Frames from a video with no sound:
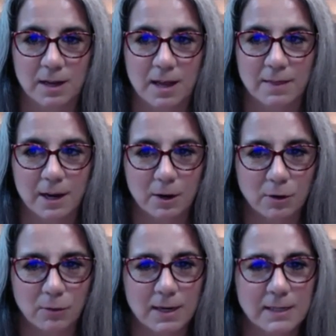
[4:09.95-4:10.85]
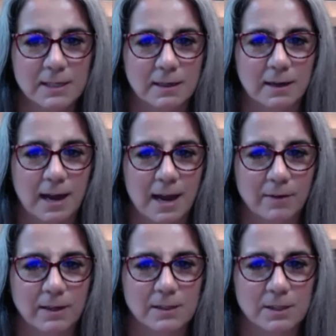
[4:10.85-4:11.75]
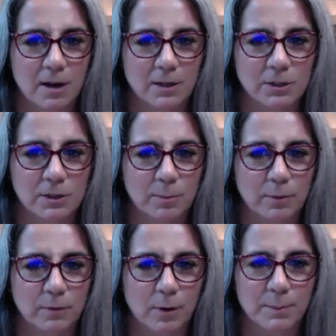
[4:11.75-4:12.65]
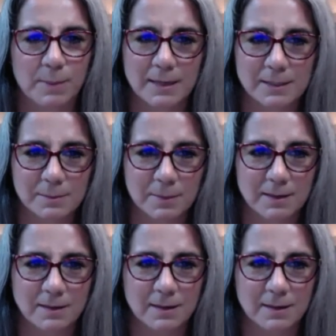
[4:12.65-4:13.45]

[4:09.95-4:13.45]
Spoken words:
they are agreeing to having a doctor perform intimate